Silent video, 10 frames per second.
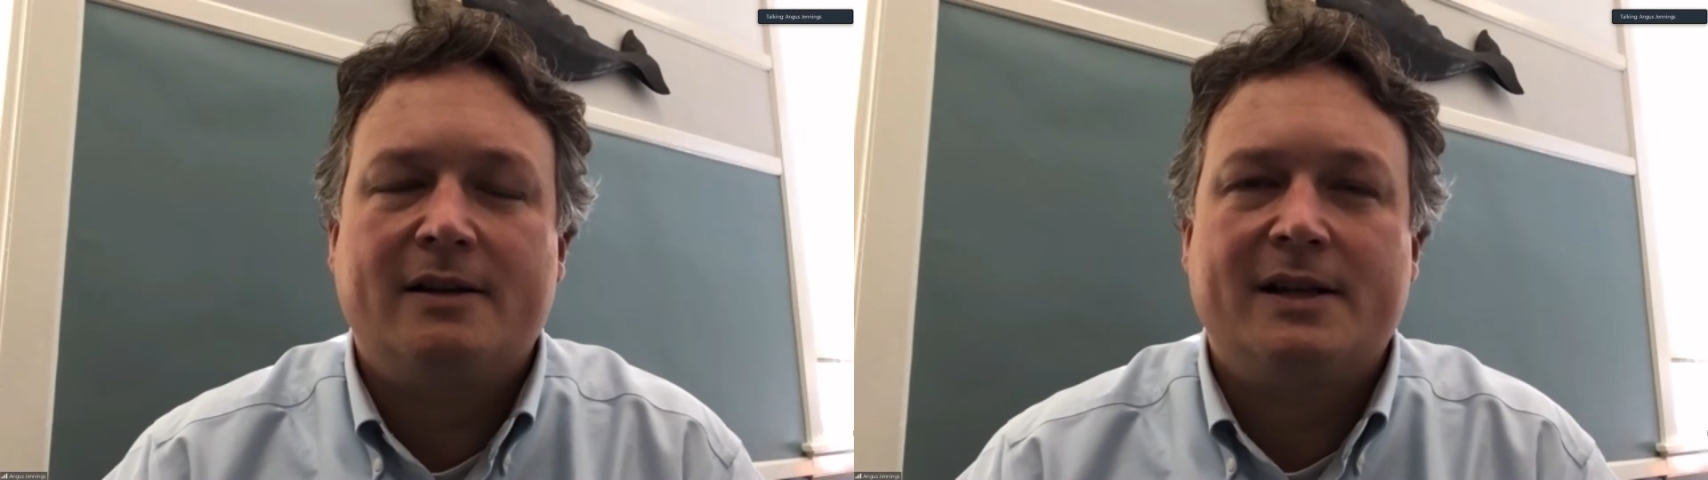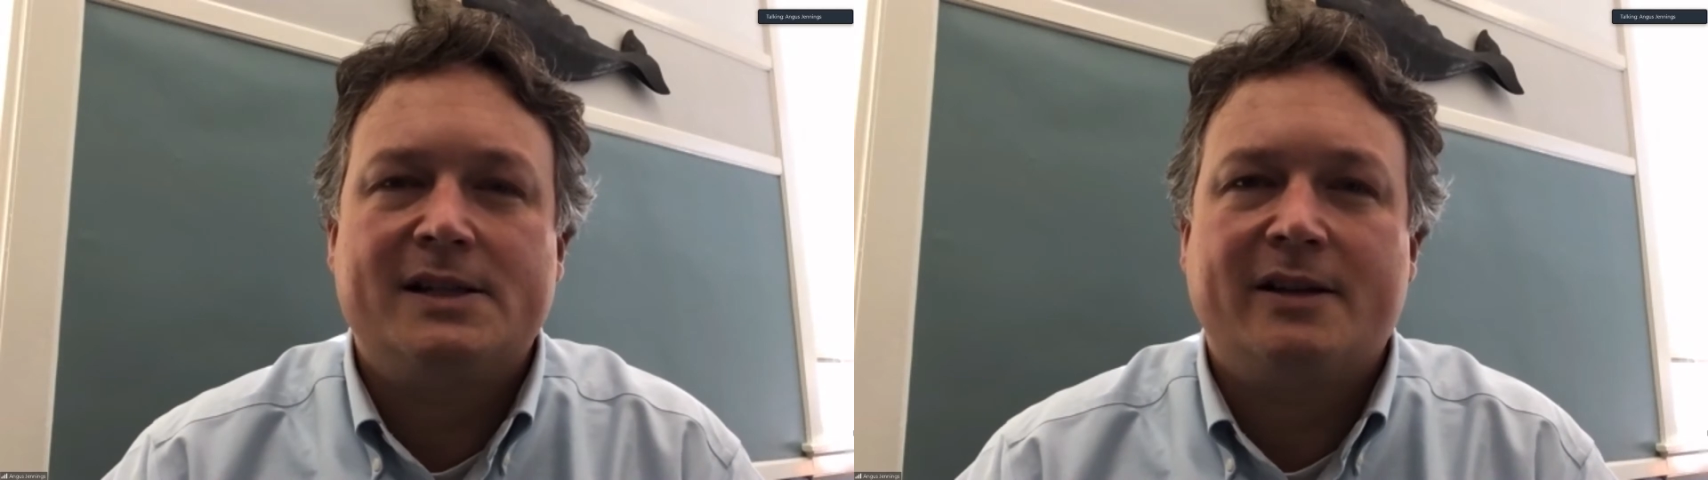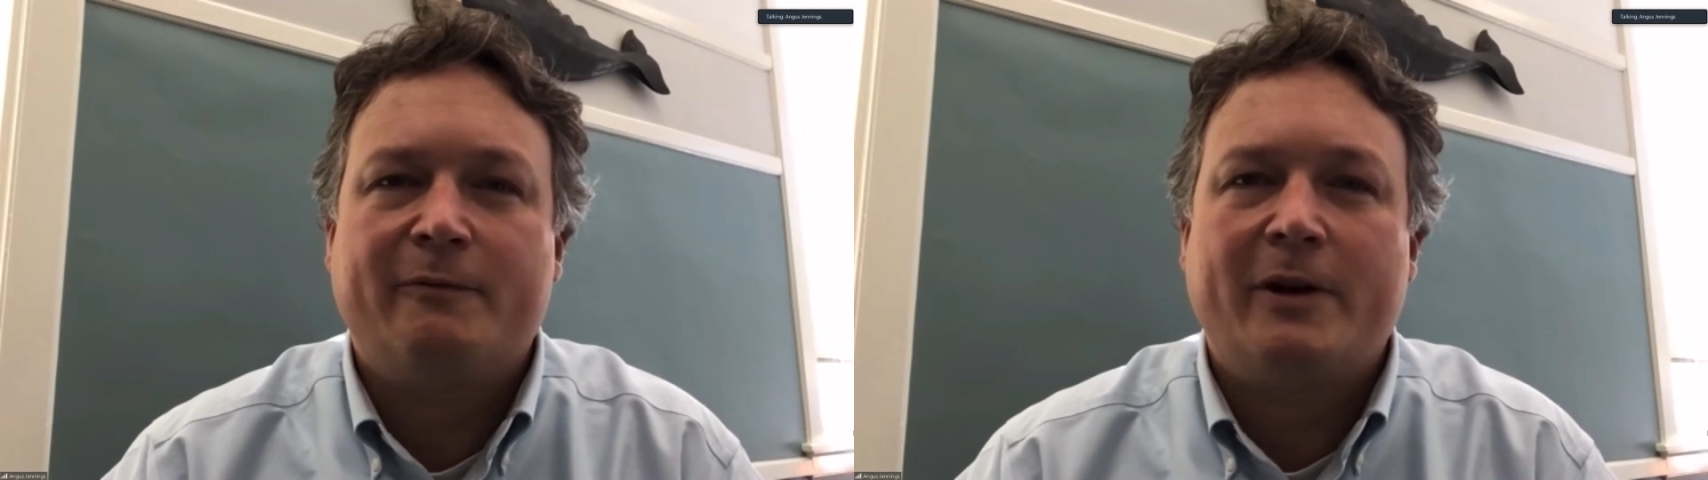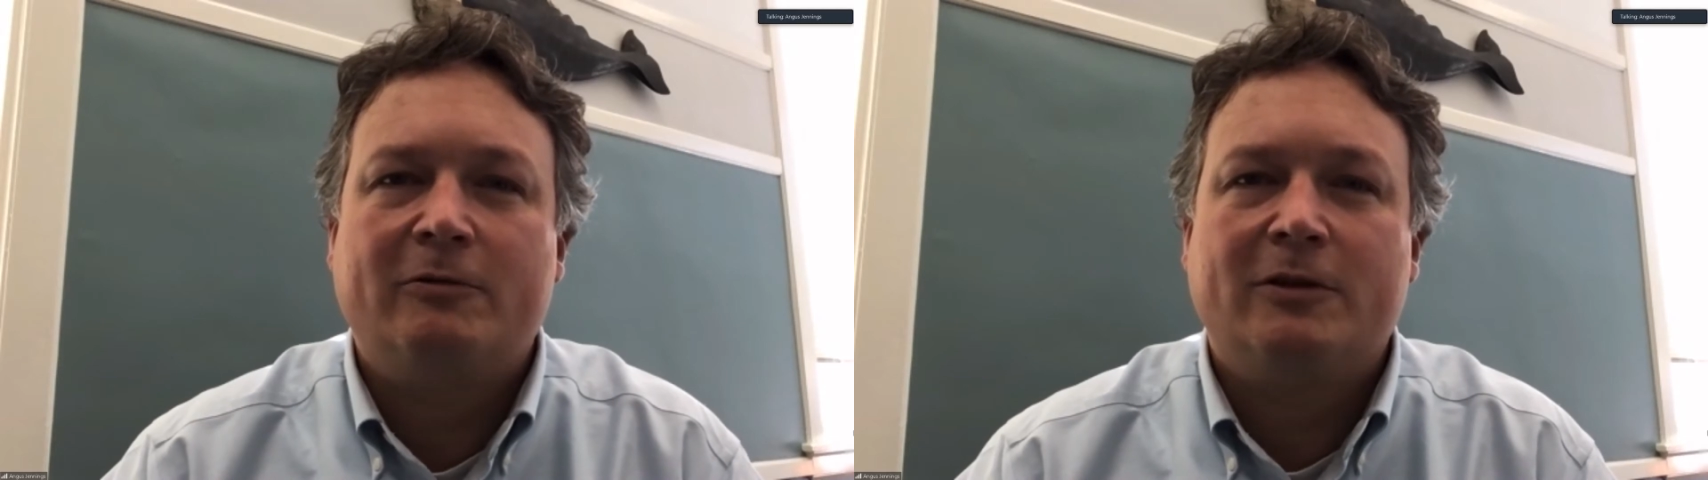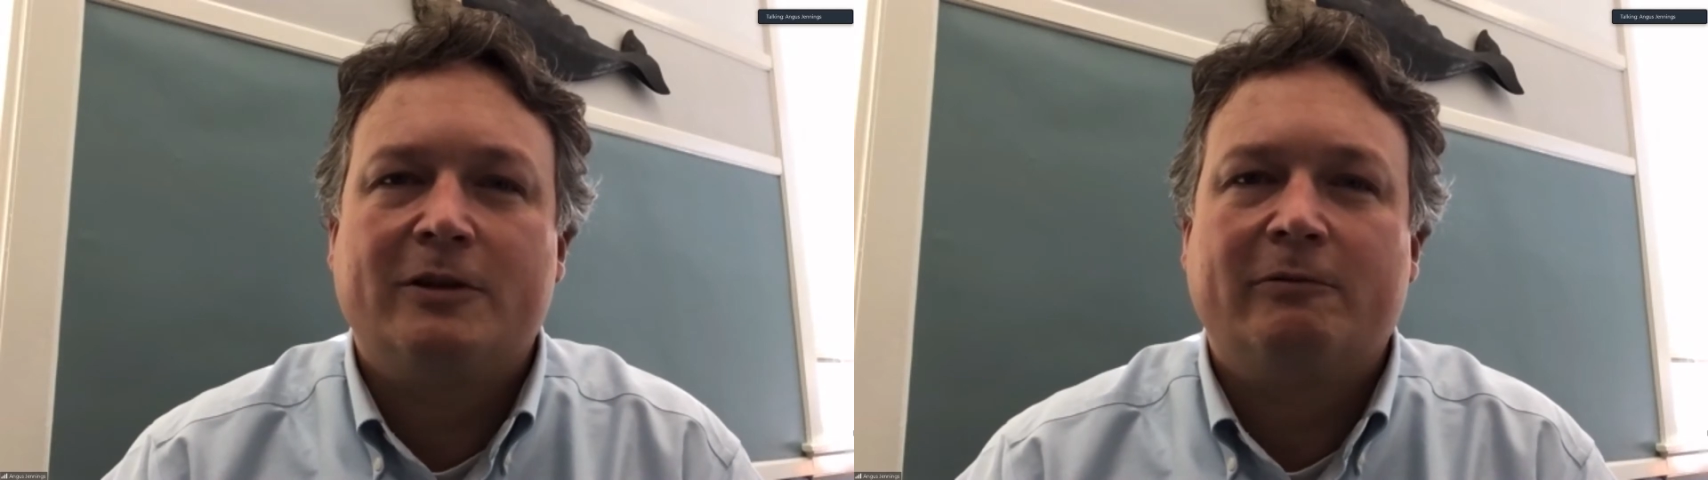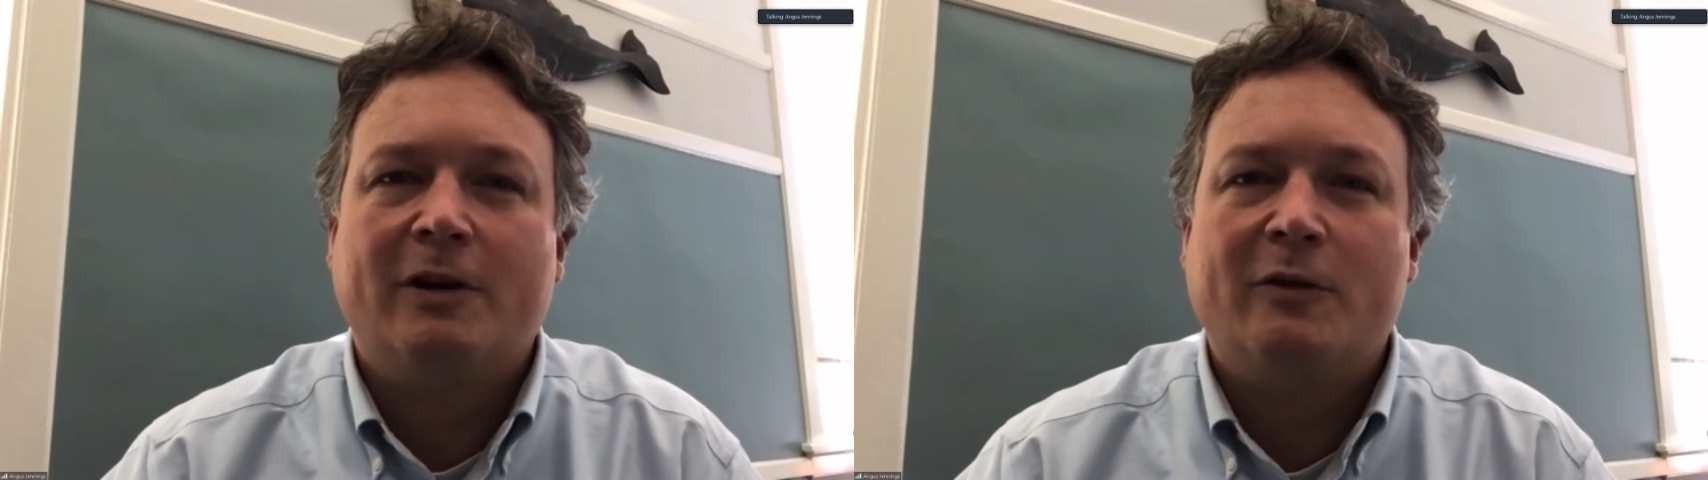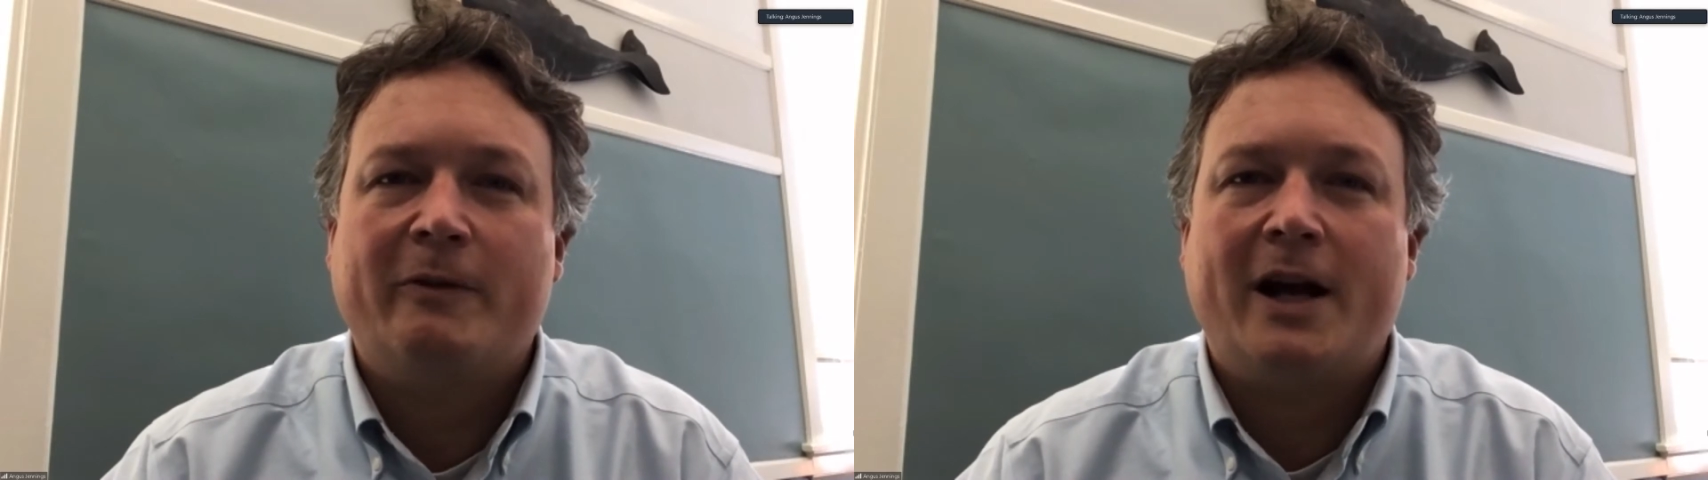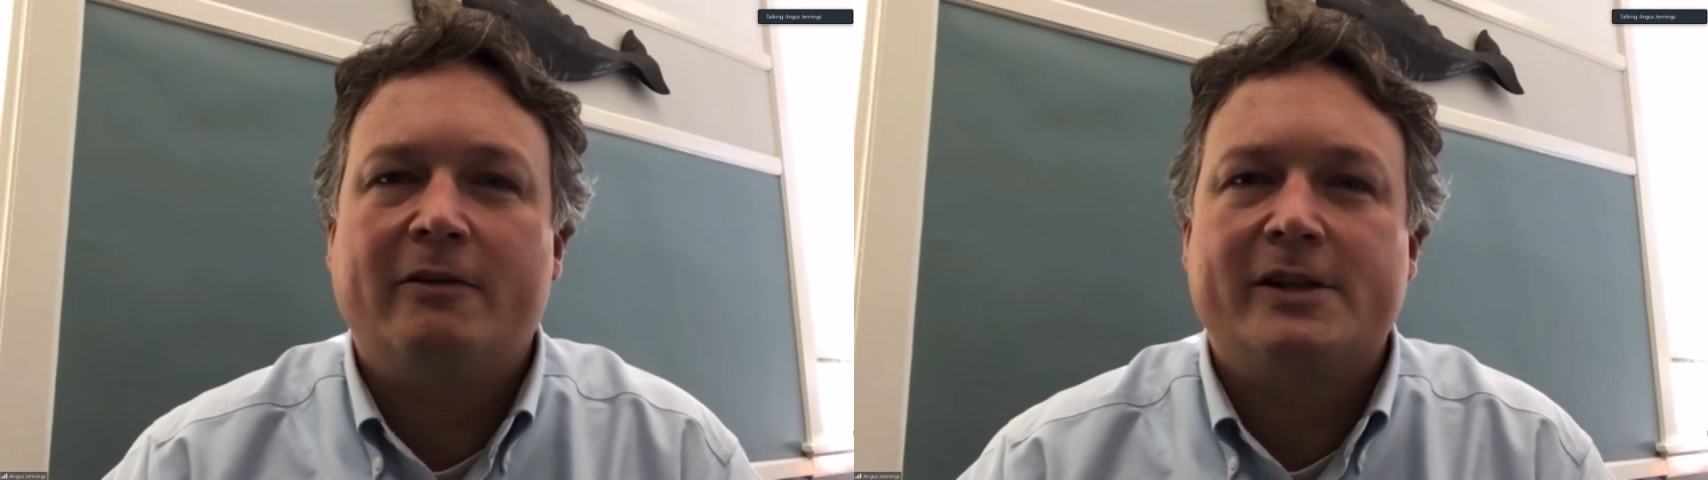That's the Federal
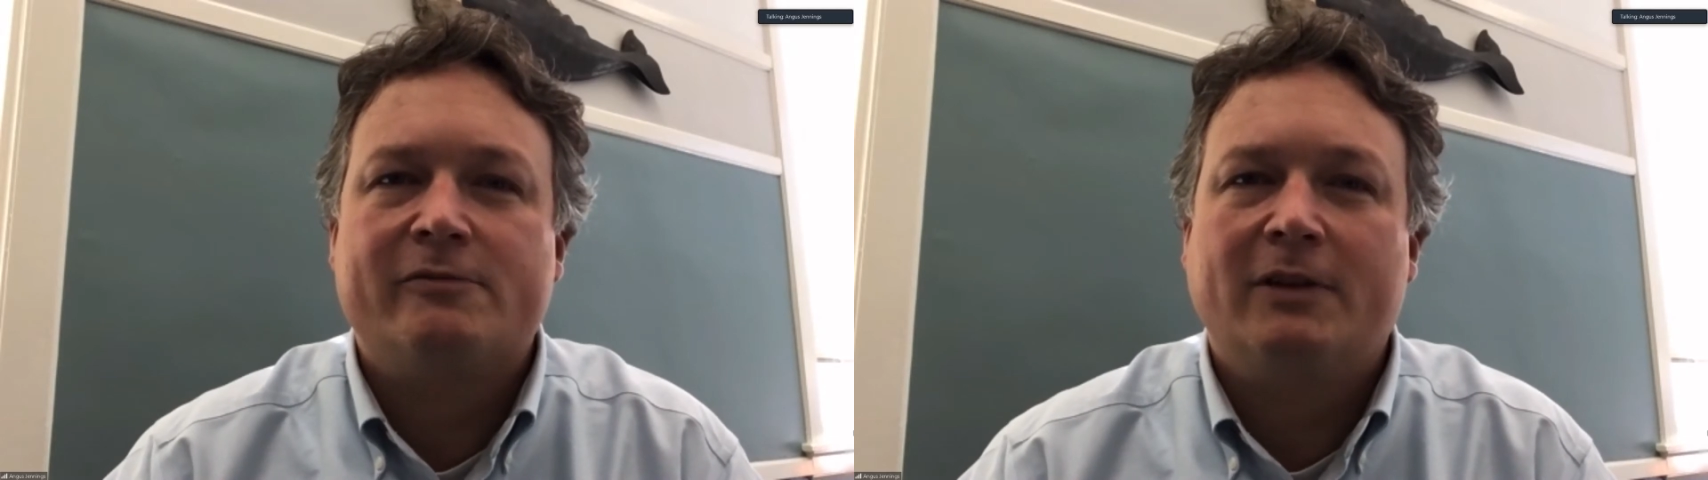Coronavirus